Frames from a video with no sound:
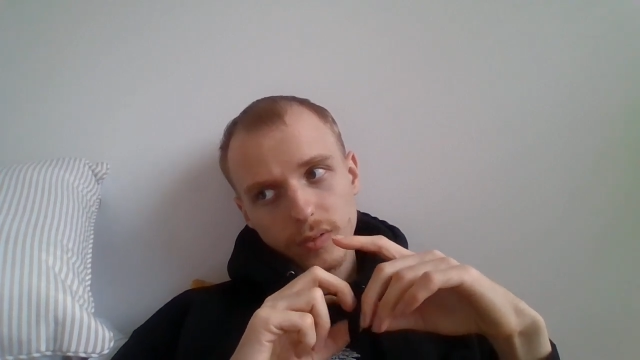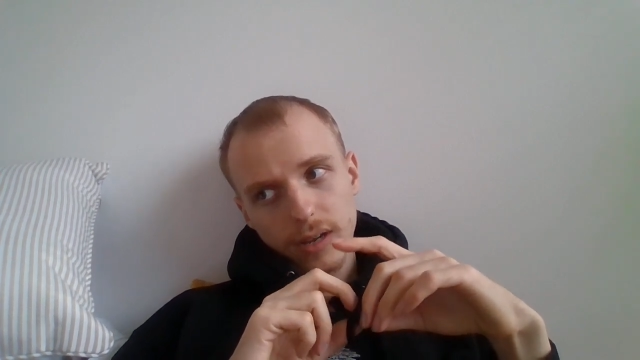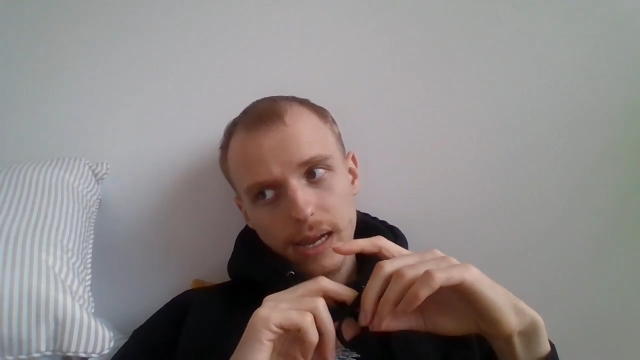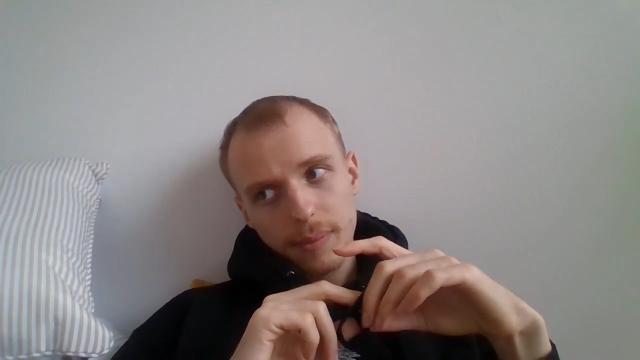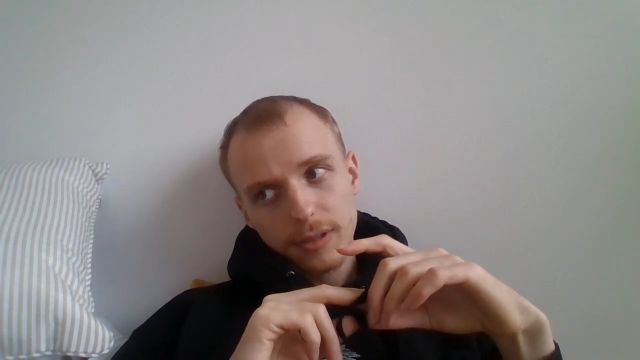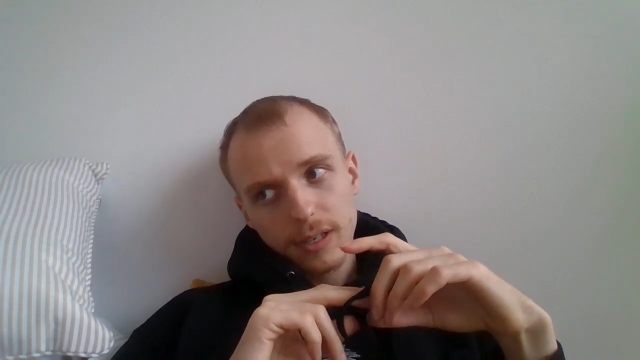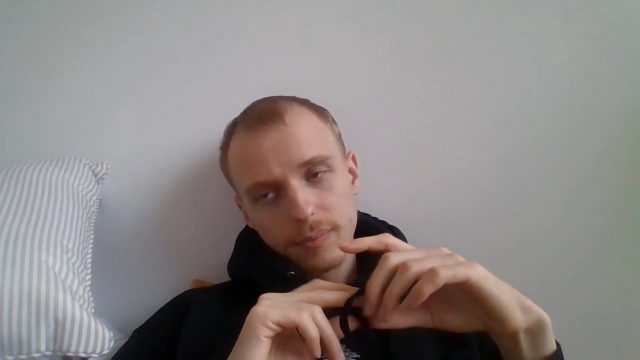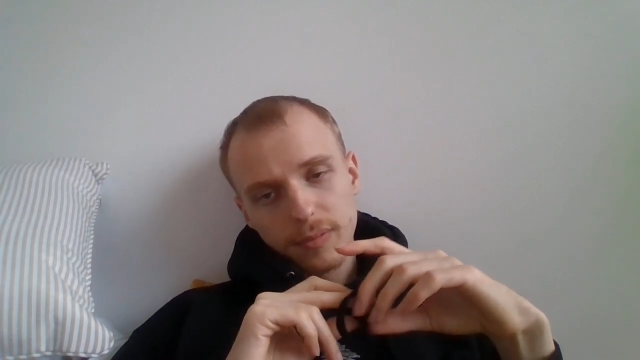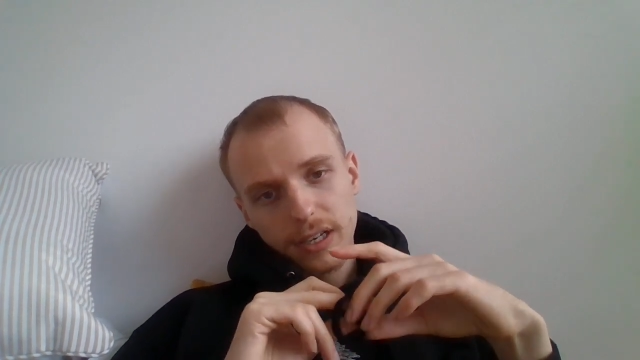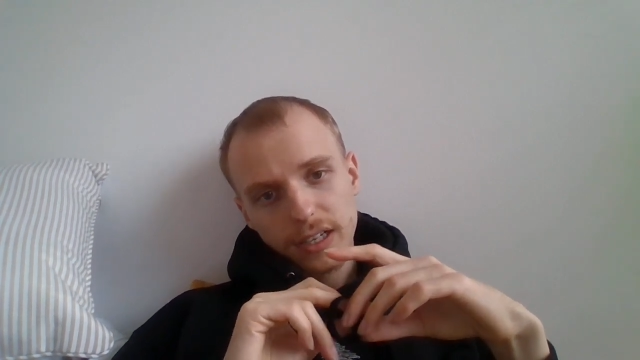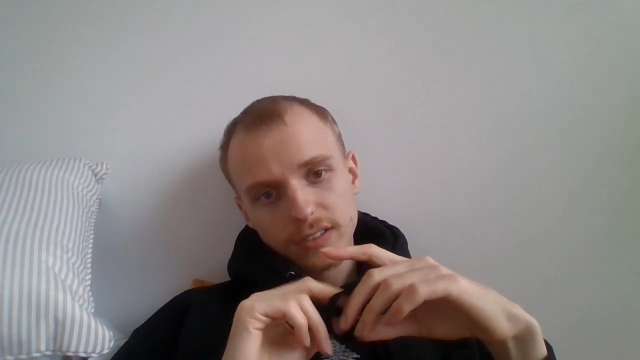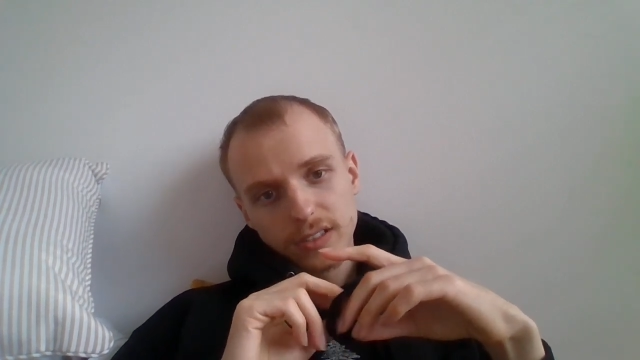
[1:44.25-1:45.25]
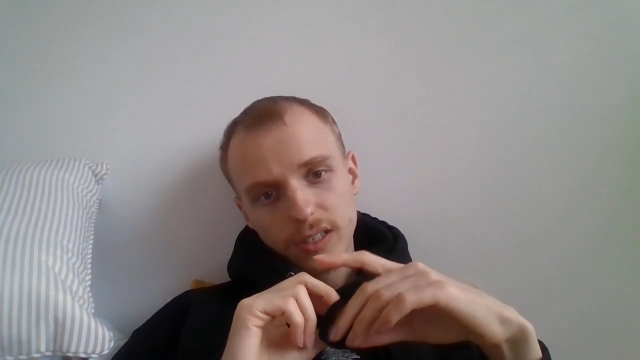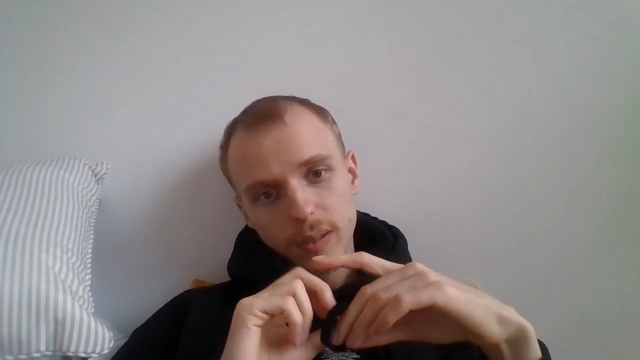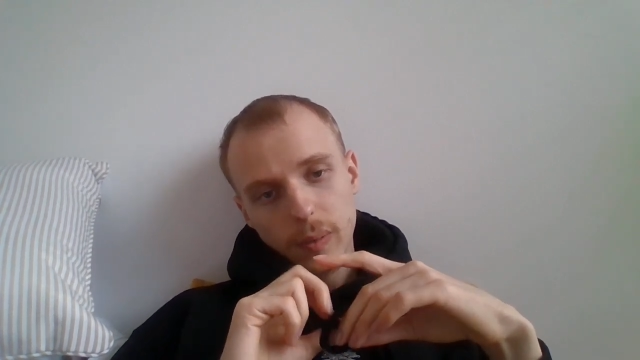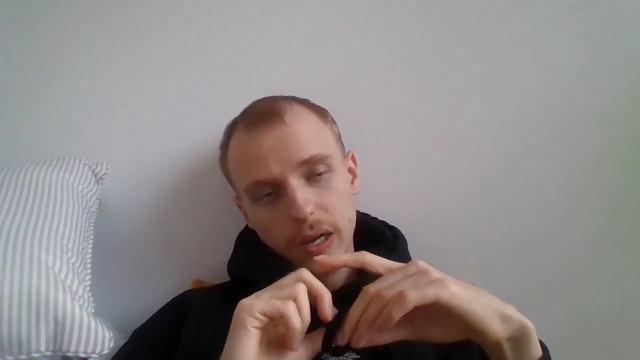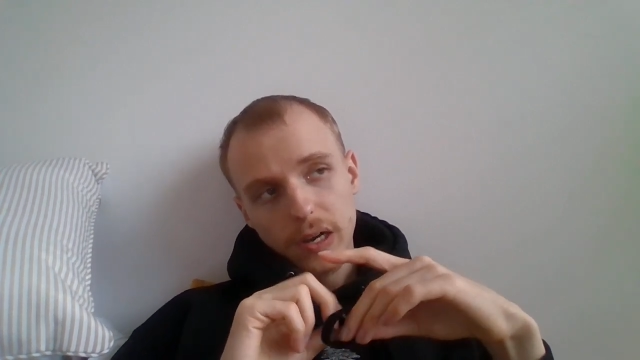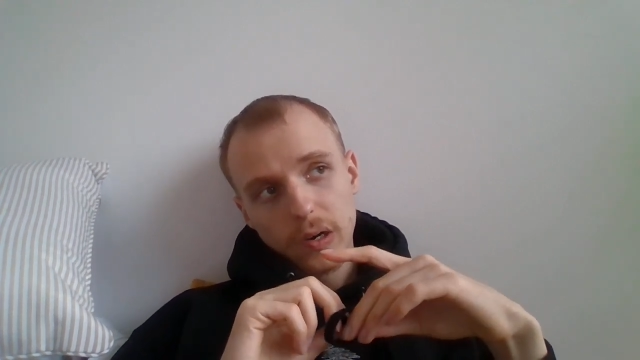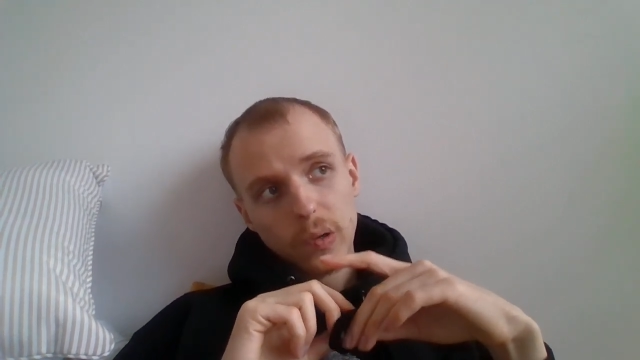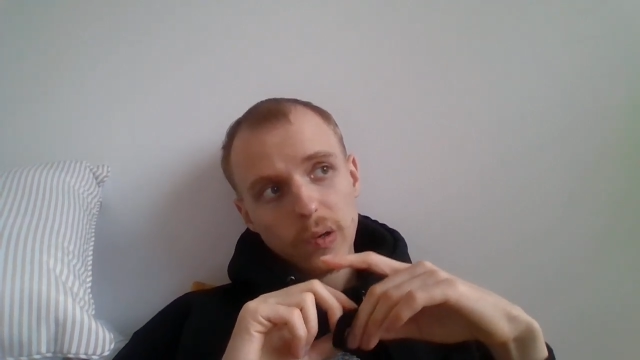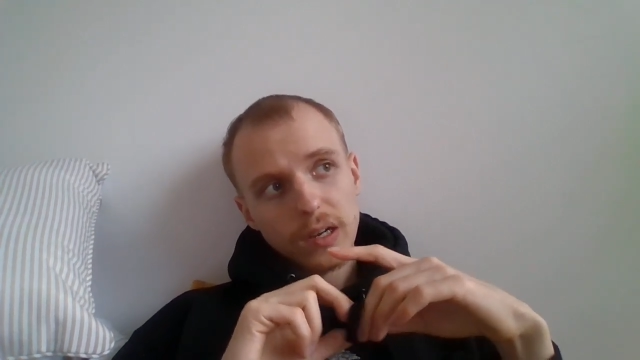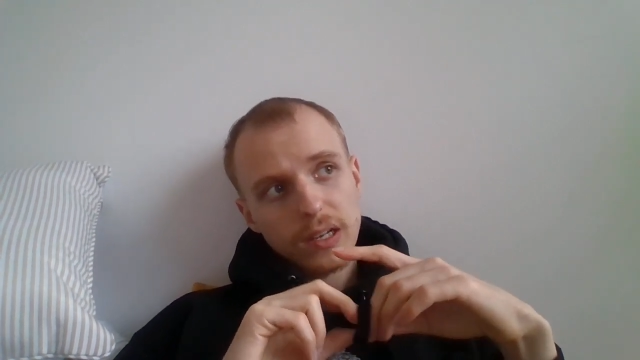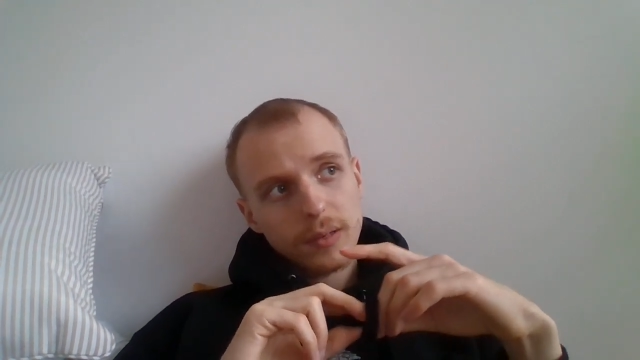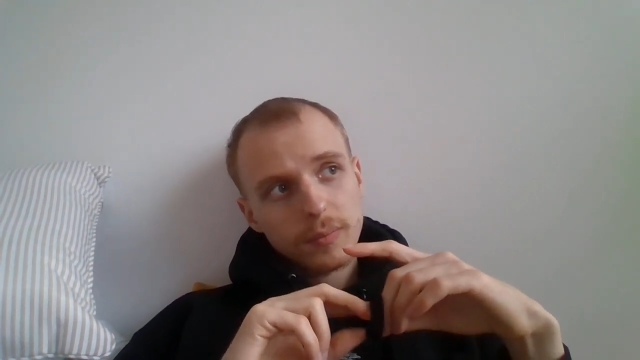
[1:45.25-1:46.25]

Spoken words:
wrapped up nice in a bow.